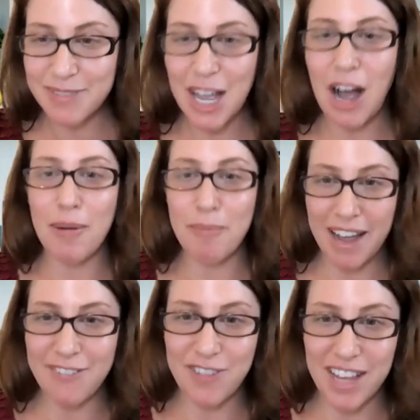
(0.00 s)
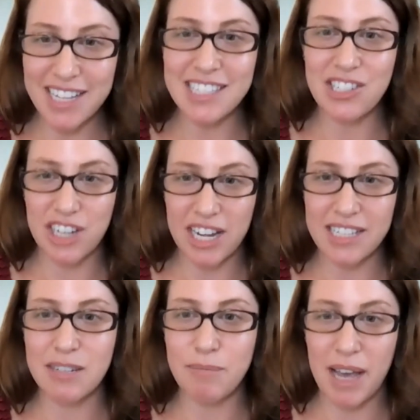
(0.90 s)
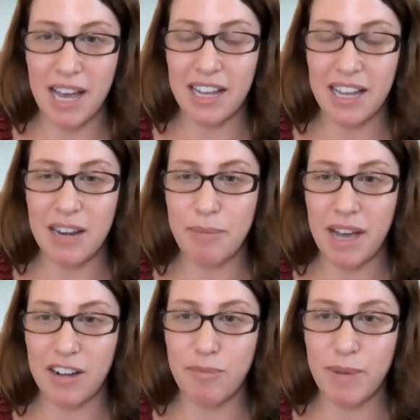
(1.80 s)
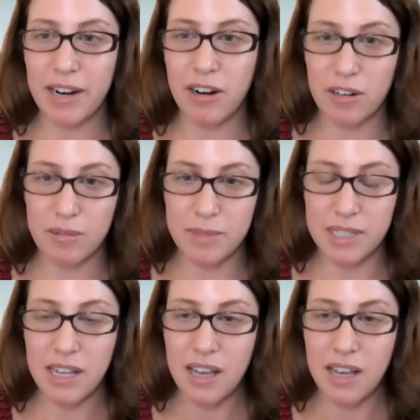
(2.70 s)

on my face, chest, back, and back of my arms.